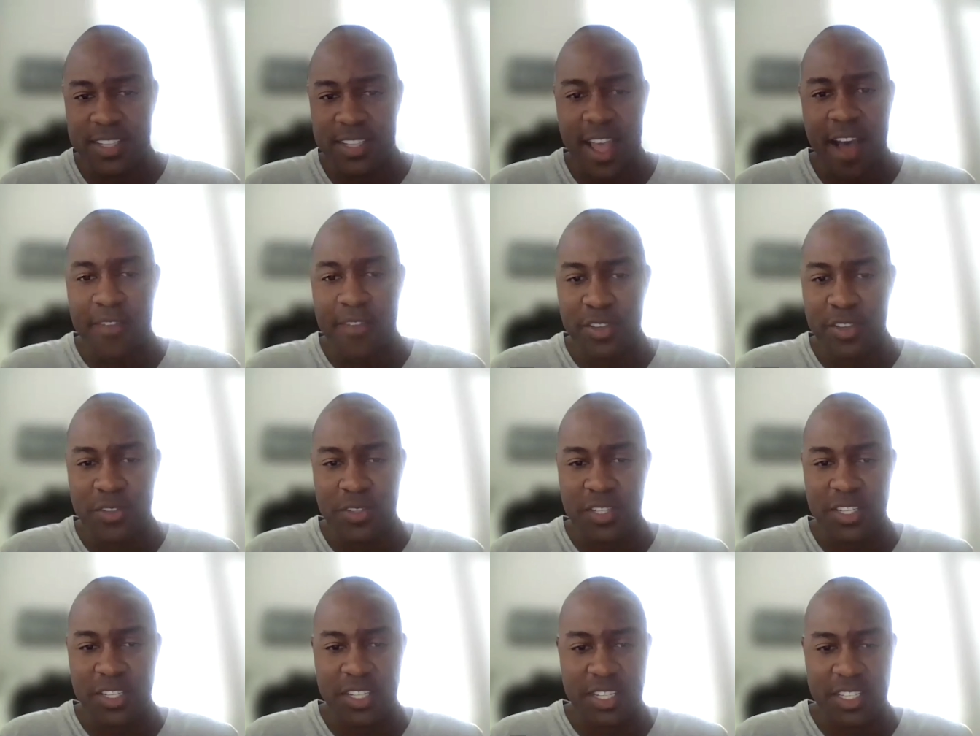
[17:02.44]
to South
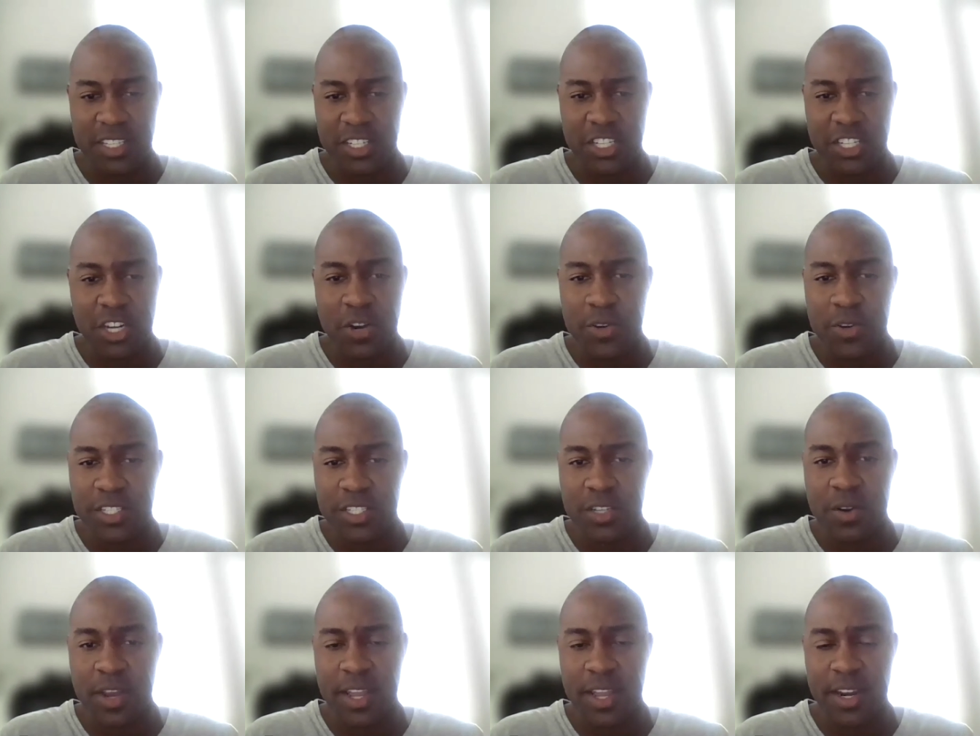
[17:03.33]
Houston just to show it.
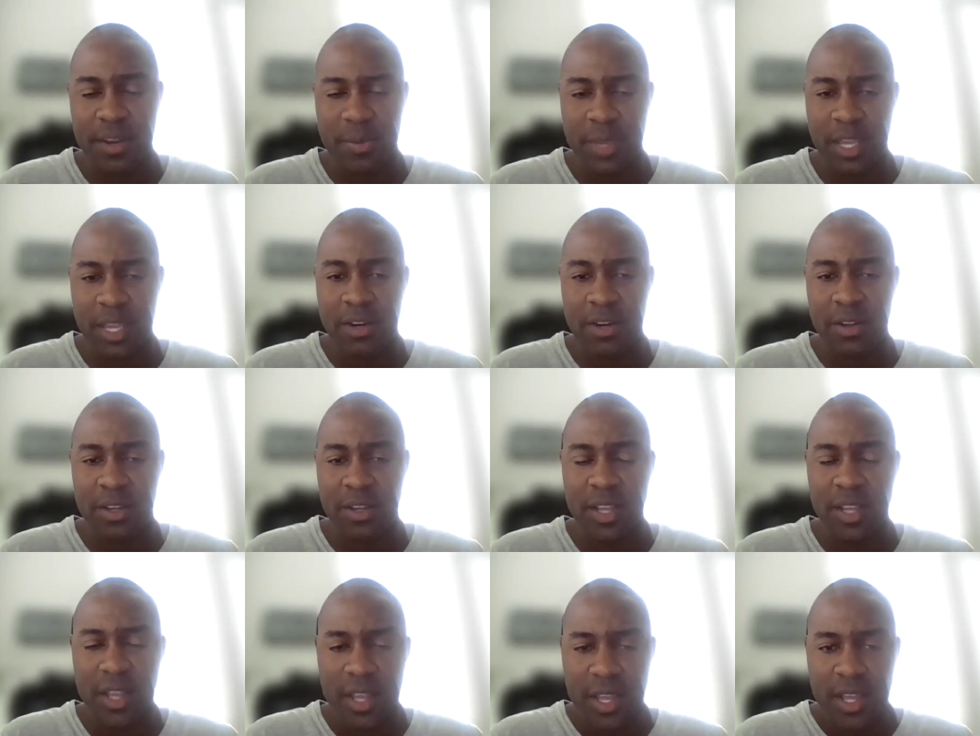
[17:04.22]
So I ended up getting
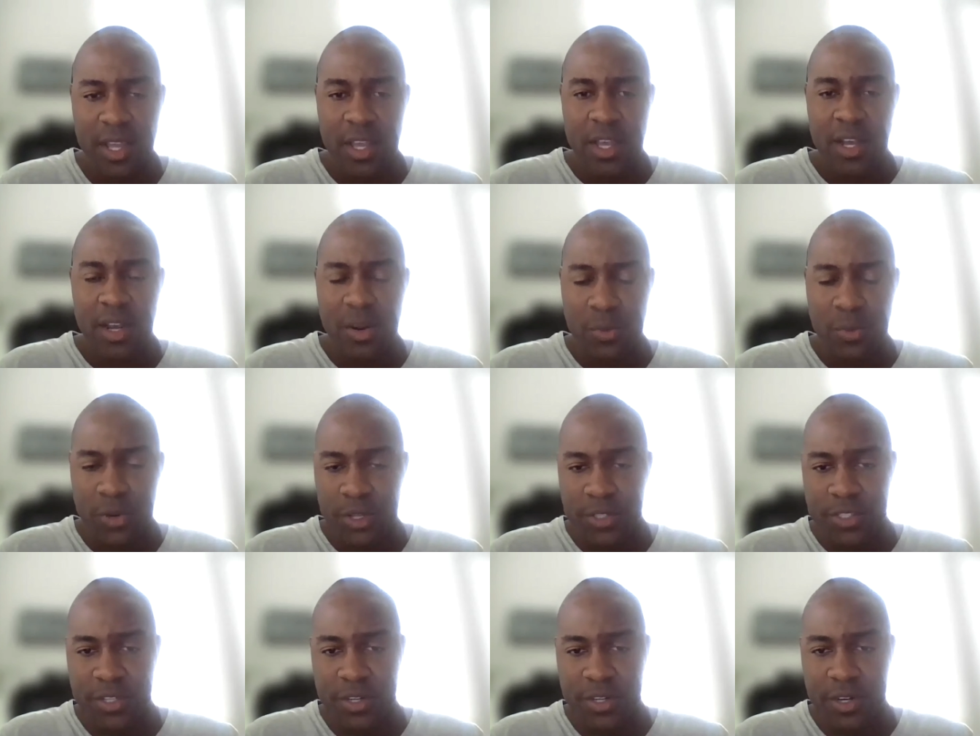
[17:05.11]
a
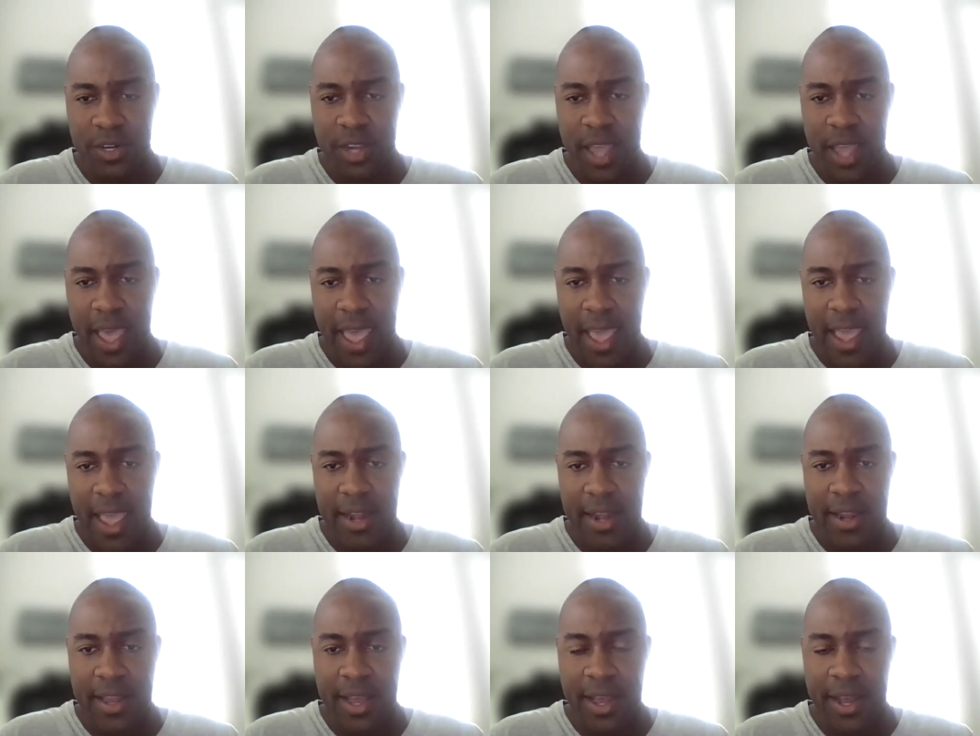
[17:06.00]
realtor,
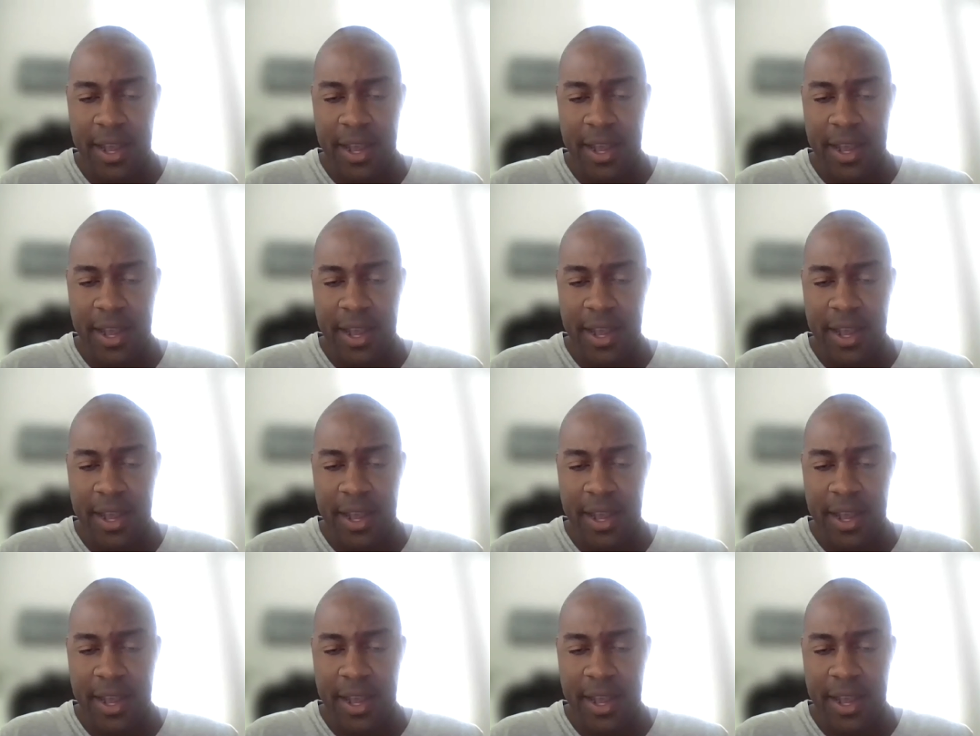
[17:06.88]
and